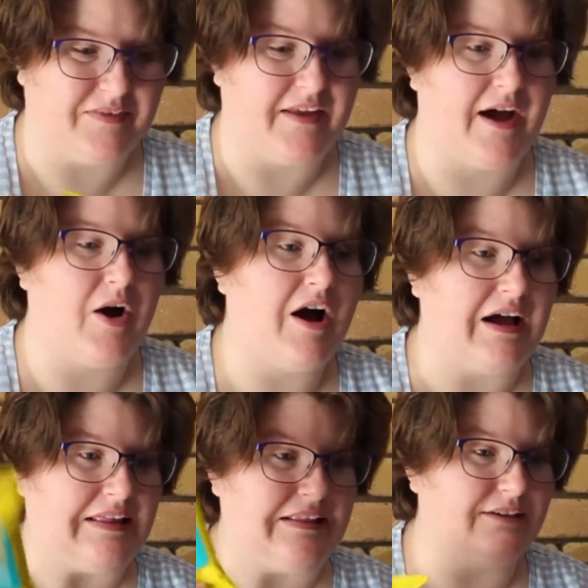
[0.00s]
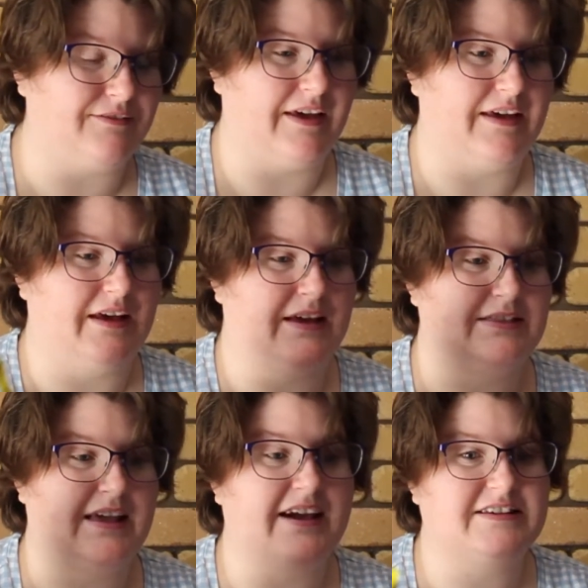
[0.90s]
Now I live in
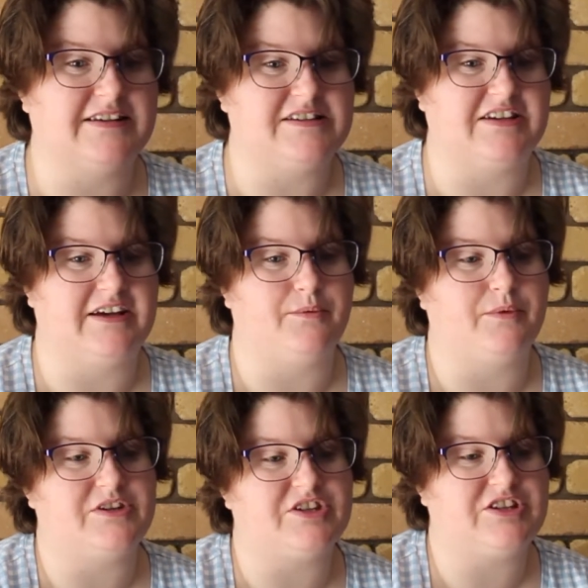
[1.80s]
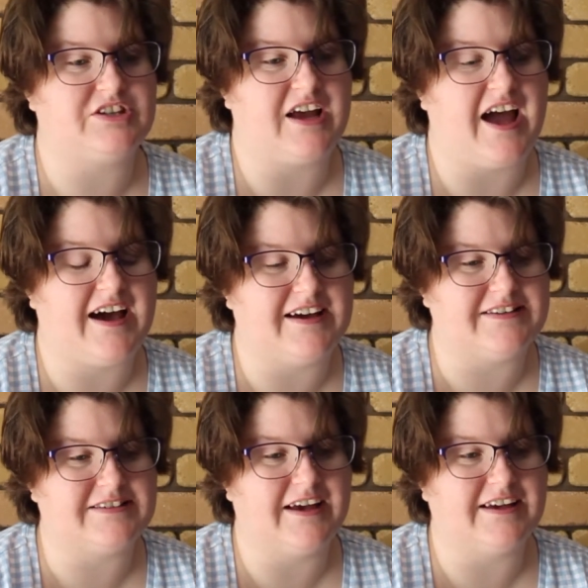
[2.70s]
the ACT, which
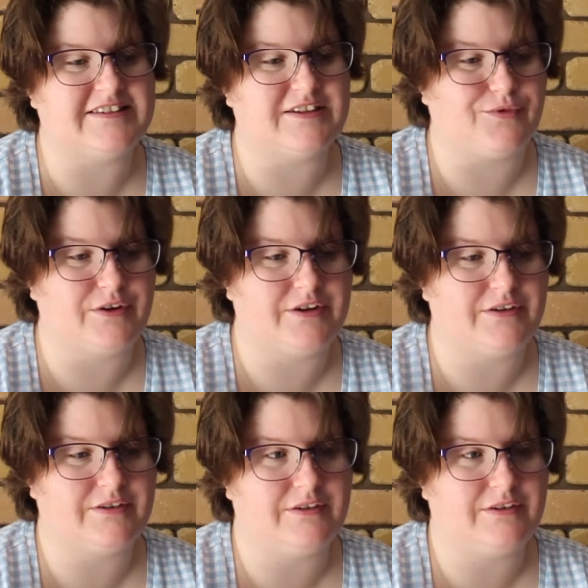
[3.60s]
has a different